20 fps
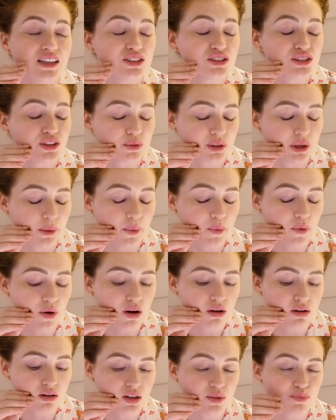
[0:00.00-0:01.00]
Don't get me
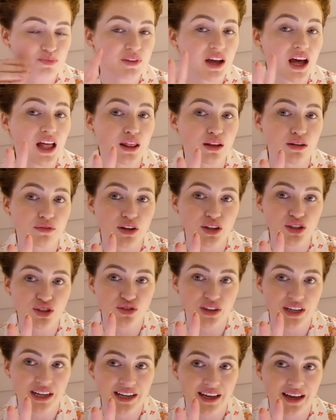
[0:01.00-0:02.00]
wrong, I love
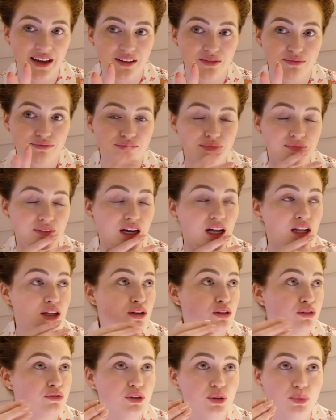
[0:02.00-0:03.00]
Australia, I
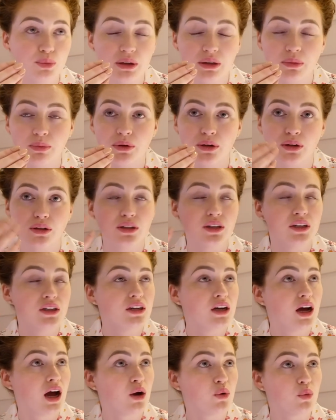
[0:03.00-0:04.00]
love you people,
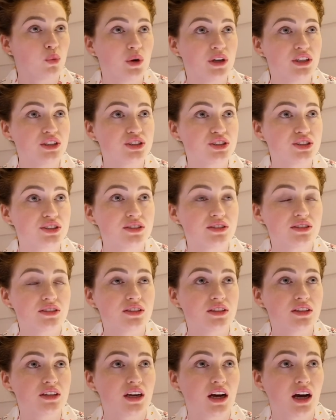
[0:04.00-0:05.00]
I wish
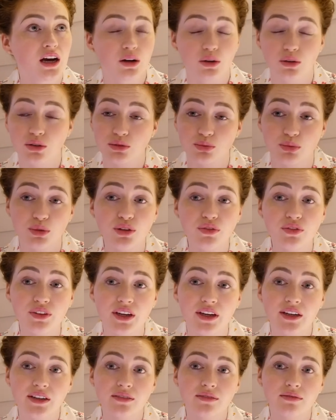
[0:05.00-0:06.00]
I could move
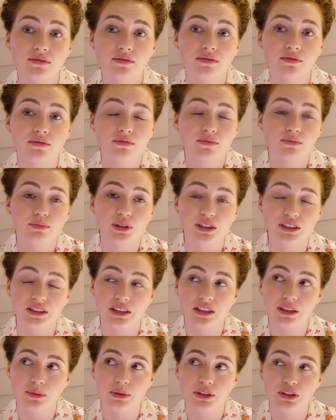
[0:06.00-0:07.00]
there, but it's a
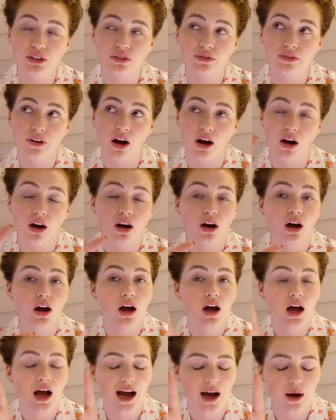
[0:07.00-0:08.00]
little bit too far.
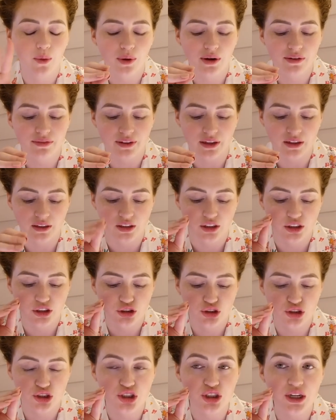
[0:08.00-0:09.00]
However,
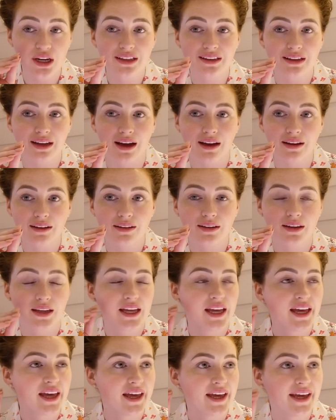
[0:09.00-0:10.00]
jet lag
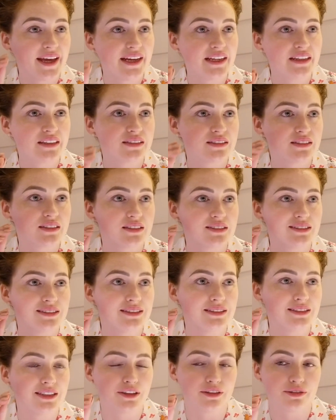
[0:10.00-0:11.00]
hits
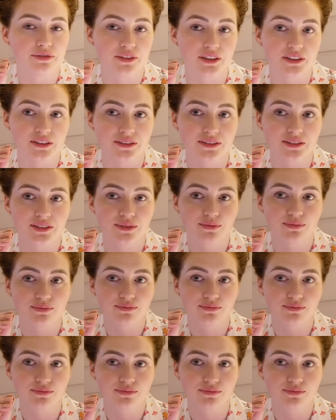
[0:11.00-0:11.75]
different.